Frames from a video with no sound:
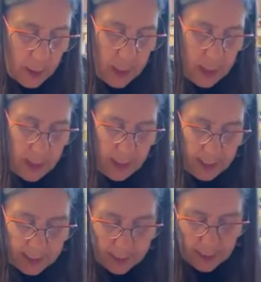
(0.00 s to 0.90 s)
All right, I
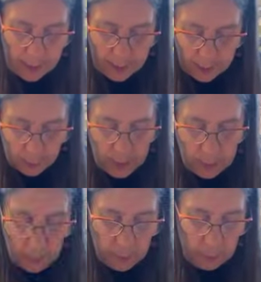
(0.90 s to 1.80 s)
like that. That's
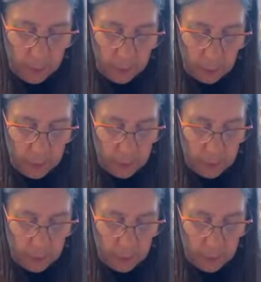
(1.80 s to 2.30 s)
better. Much,